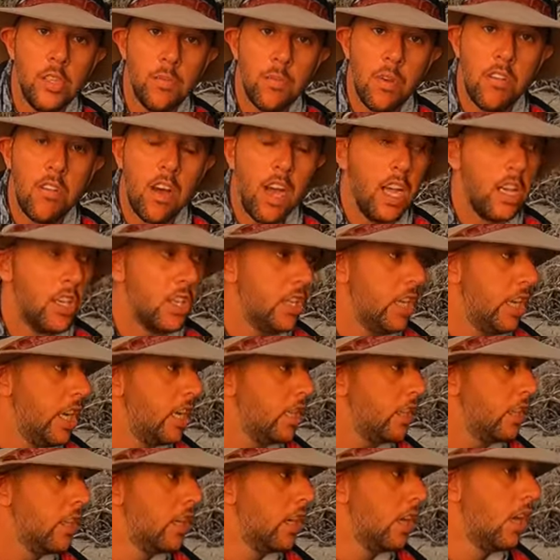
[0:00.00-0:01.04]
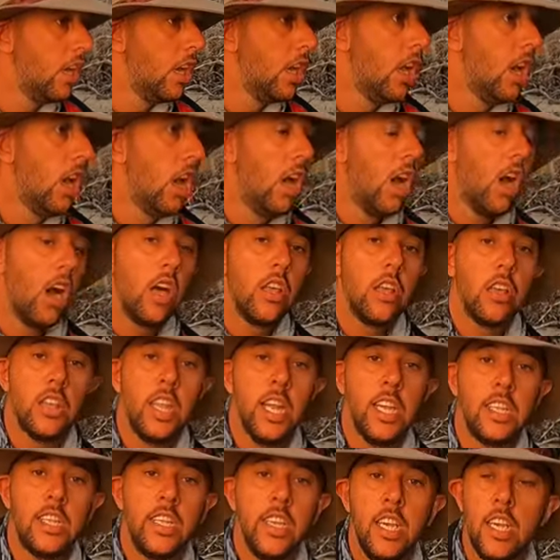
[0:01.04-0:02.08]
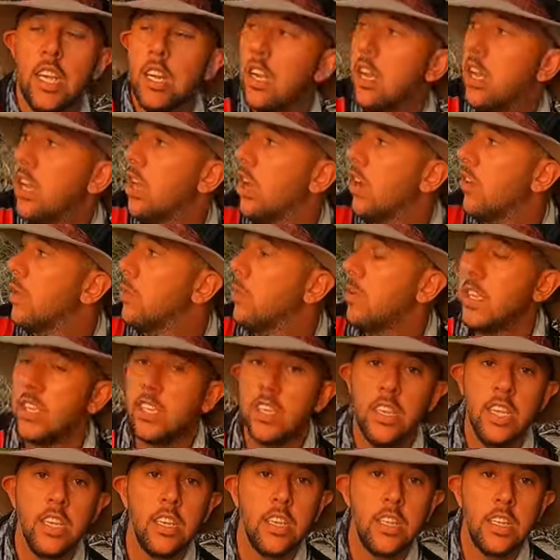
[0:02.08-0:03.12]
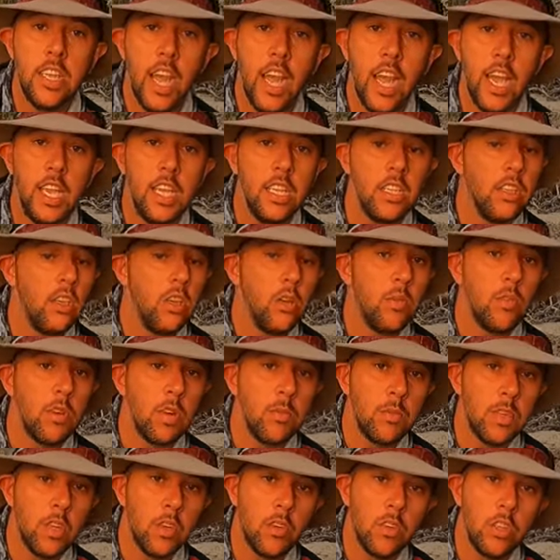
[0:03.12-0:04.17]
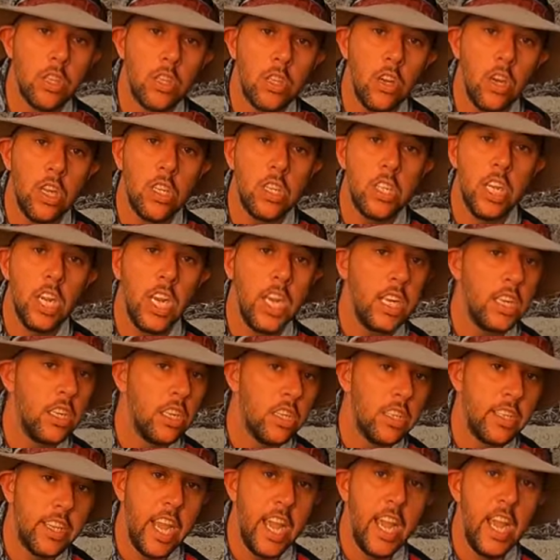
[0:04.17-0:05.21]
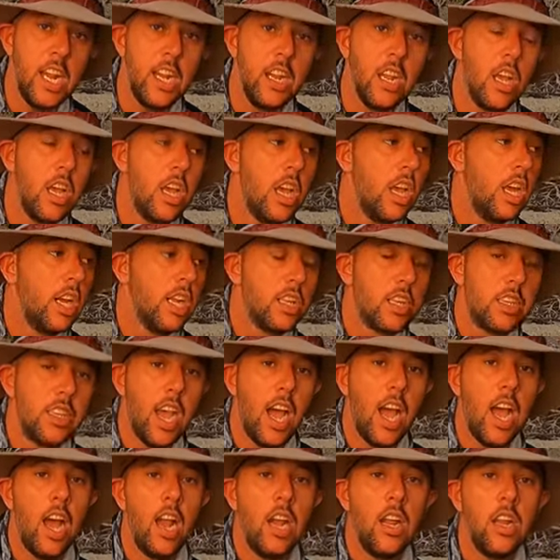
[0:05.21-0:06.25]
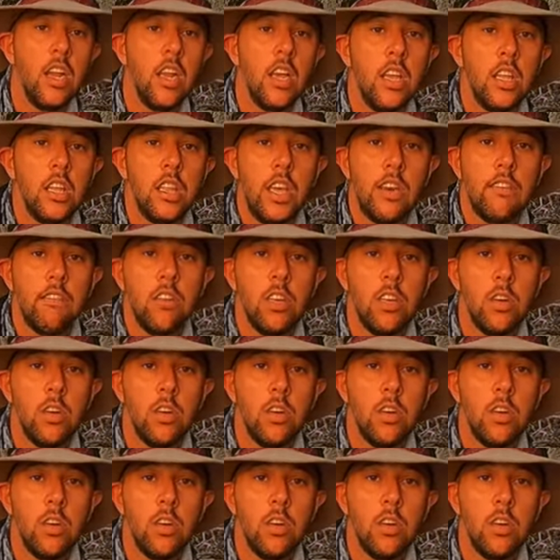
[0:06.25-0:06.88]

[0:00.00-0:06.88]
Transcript: This is my last chance. I thought, that's it. I've spent six days doing what I'm doing. The tide's changed. It's dead. It's done. They're